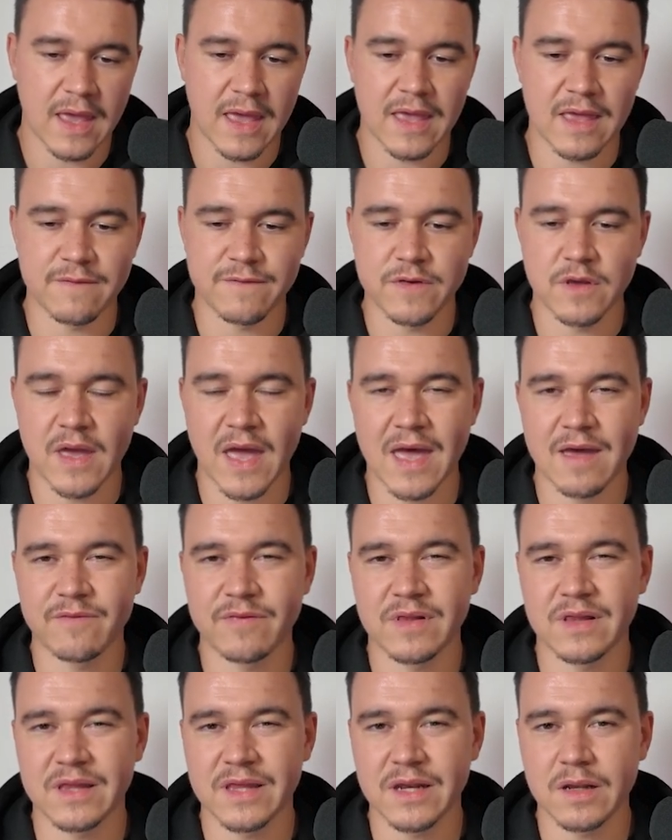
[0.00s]
If you have
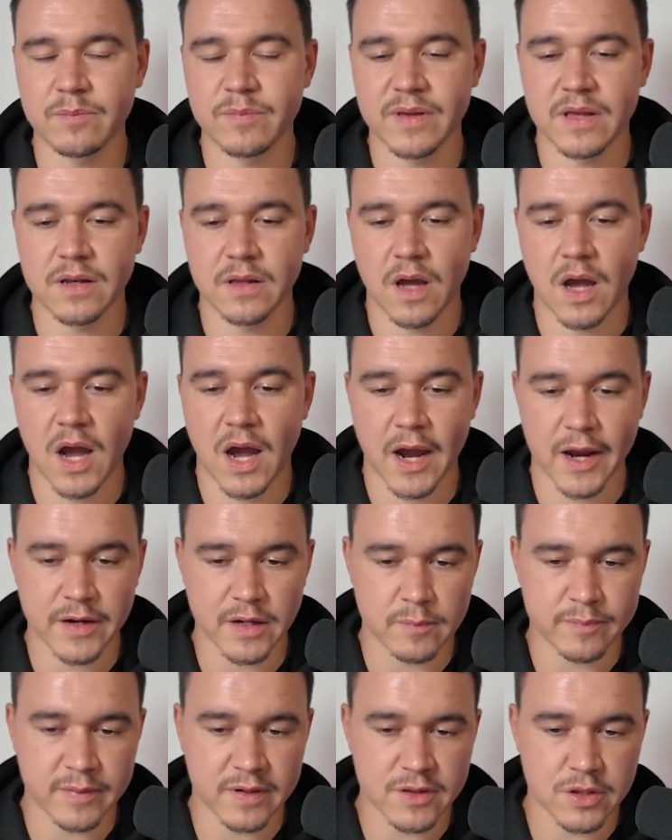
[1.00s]
a little bit
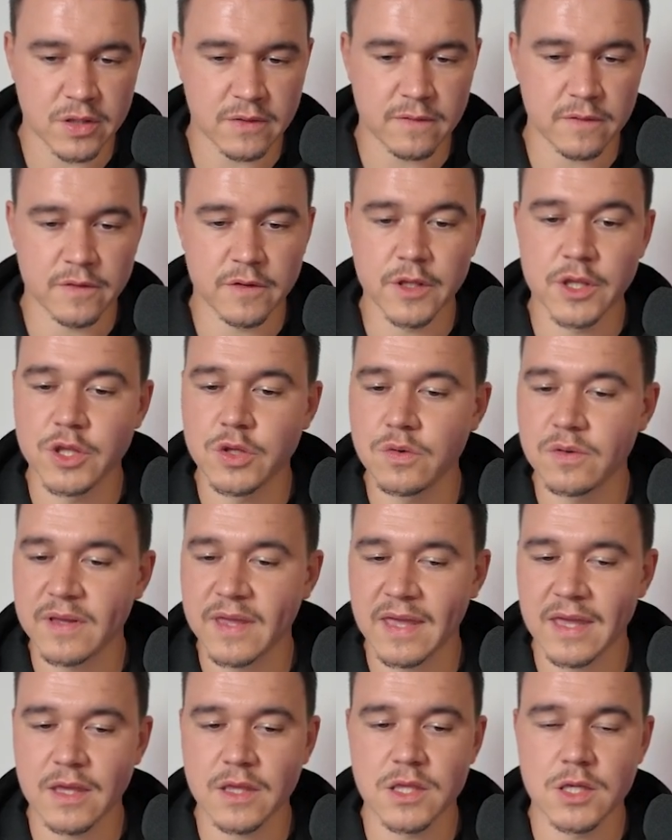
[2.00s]
higher budget, the
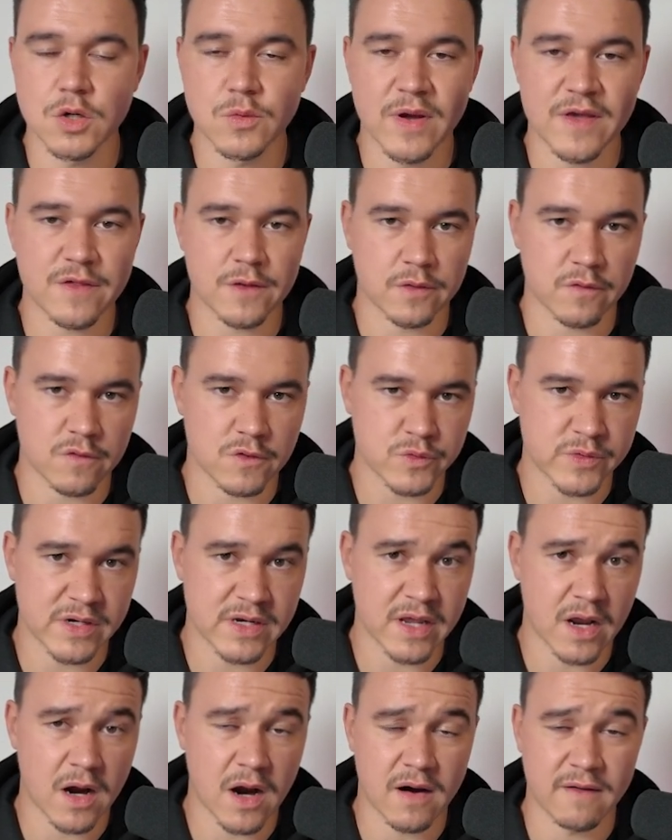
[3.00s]
UK, US, and
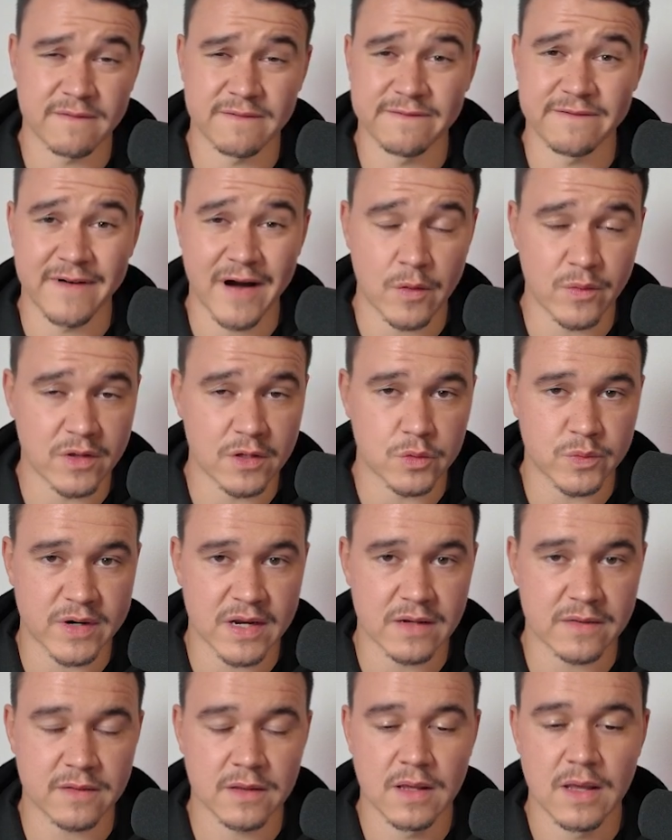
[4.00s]
Australia are very
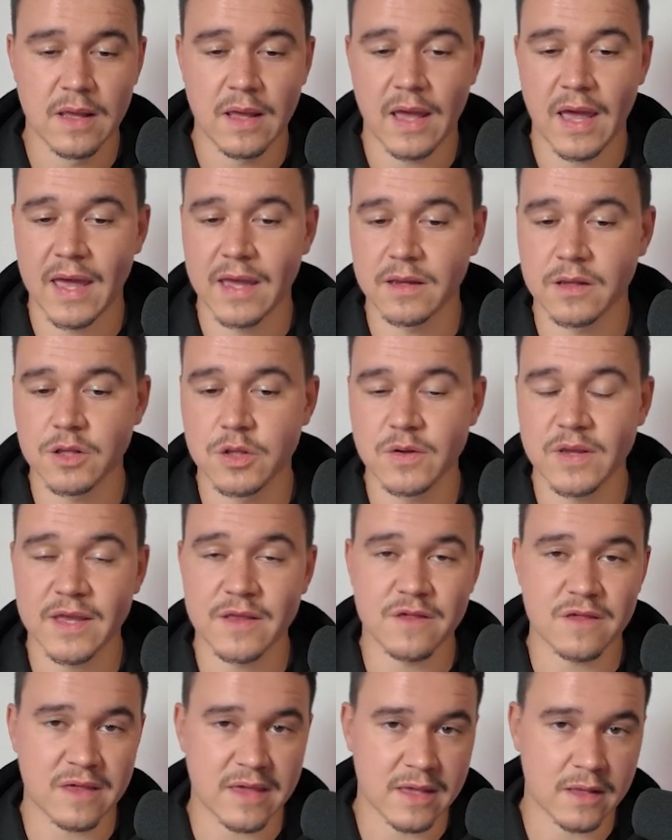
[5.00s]
great and you
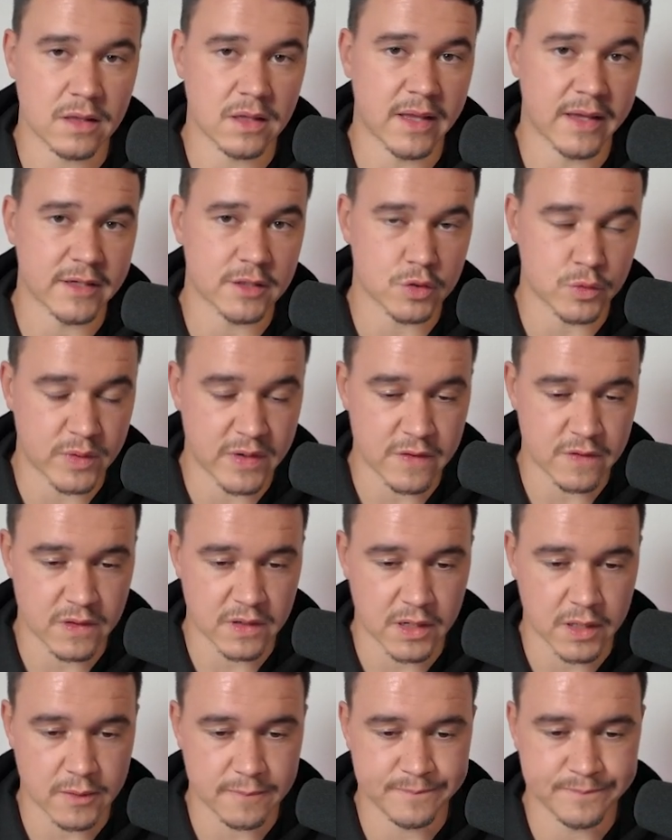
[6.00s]
can scale like crazy
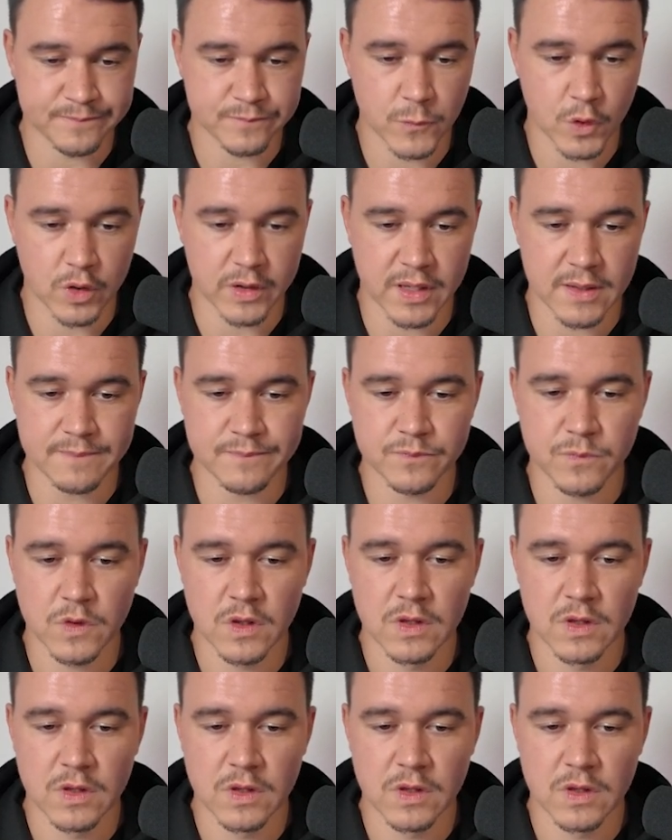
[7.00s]
there. Okay?